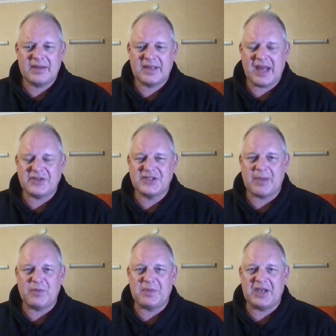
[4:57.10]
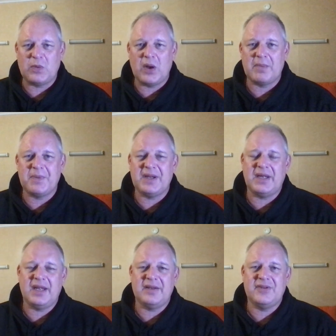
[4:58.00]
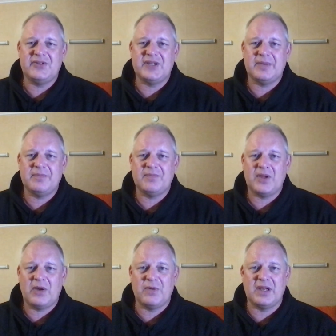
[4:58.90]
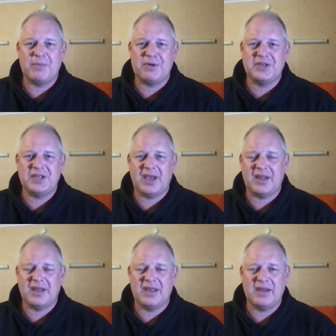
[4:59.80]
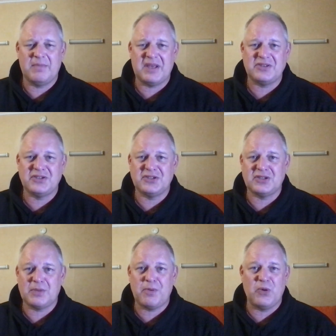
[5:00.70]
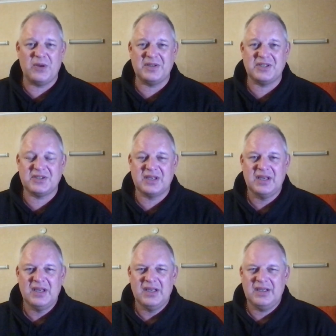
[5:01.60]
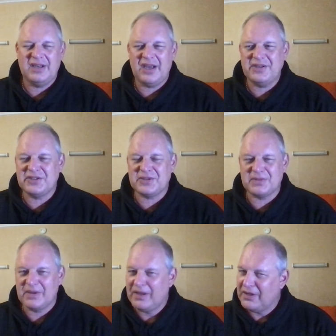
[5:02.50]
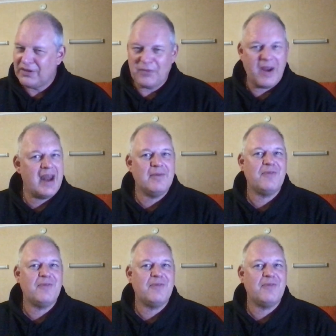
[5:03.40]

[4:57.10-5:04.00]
catches up with me quite a bit, and I really appreciate the messages of support, and just the random